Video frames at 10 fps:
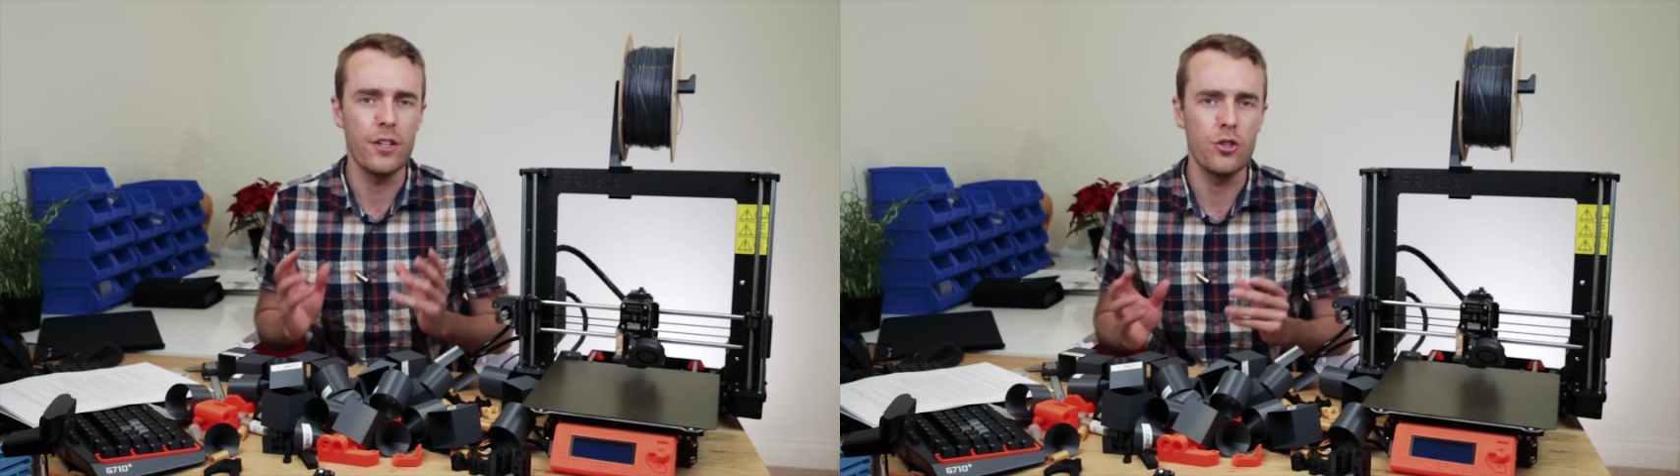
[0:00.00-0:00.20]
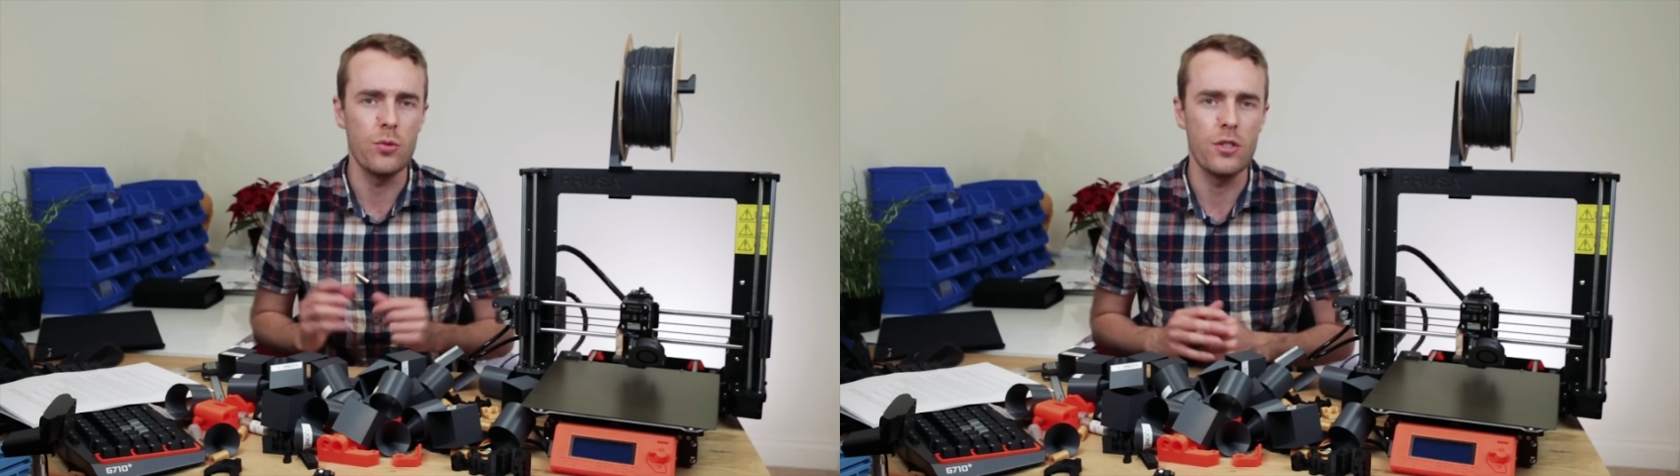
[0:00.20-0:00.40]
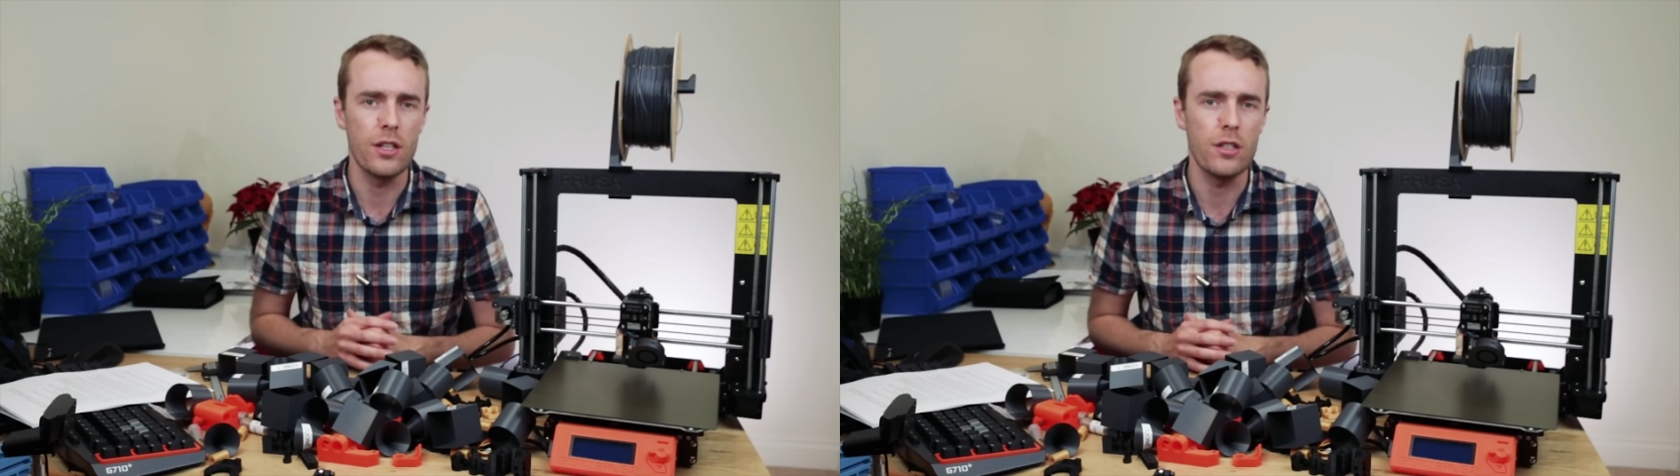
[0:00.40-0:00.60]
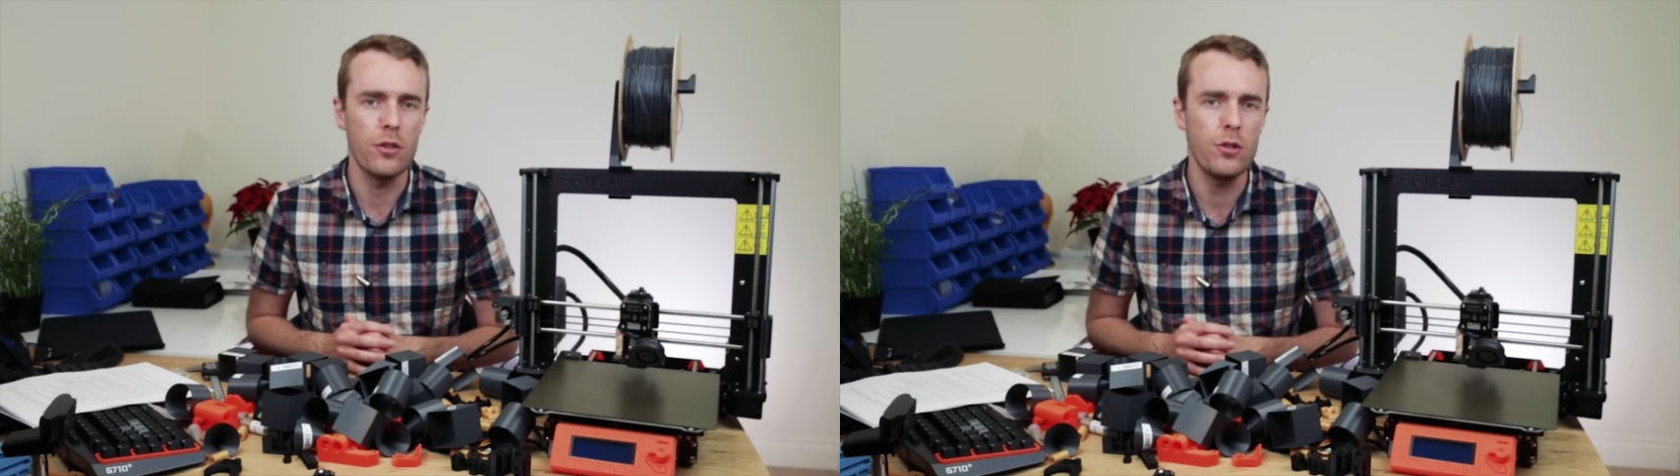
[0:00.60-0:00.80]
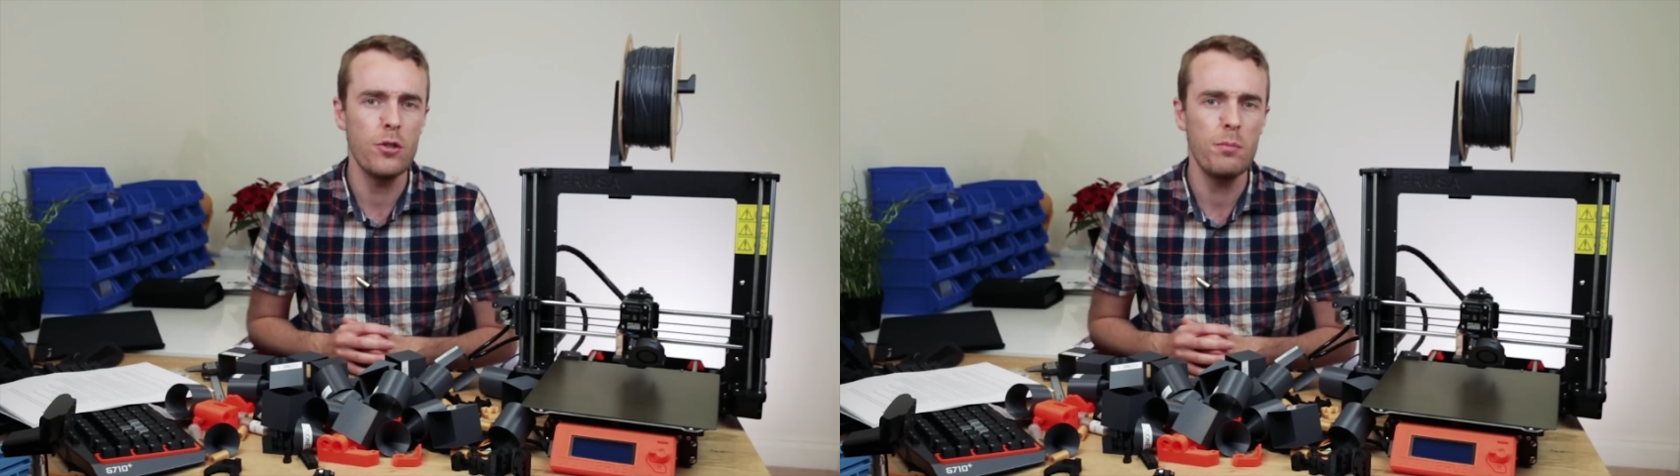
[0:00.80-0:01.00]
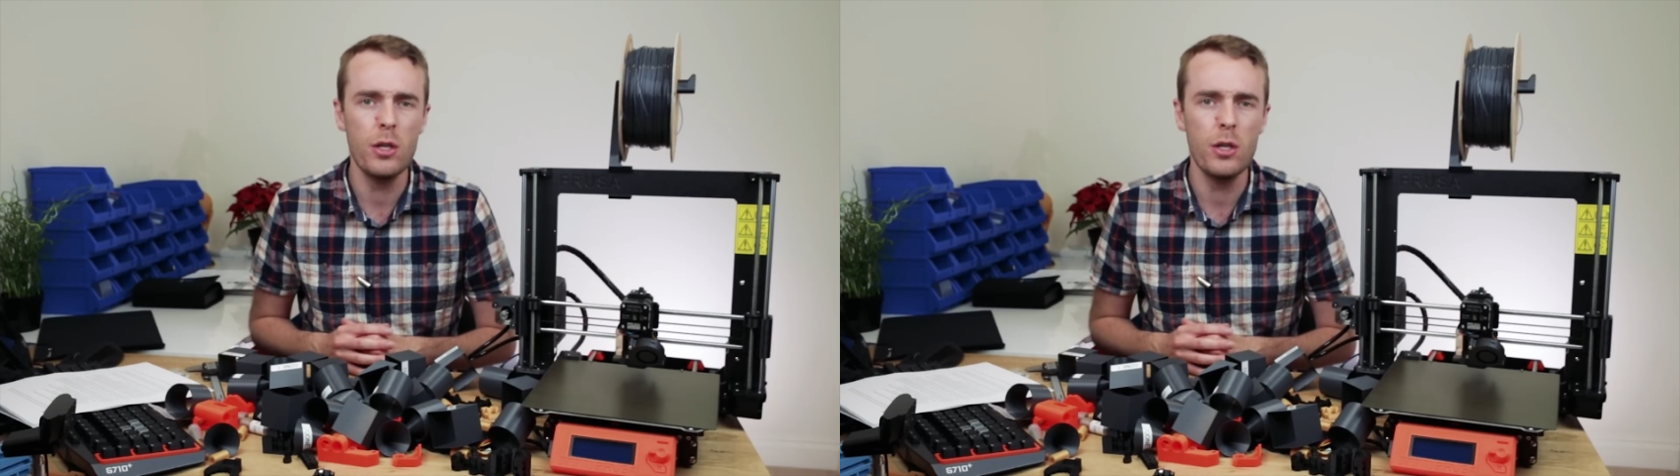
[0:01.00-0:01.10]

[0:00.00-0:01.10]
issue 602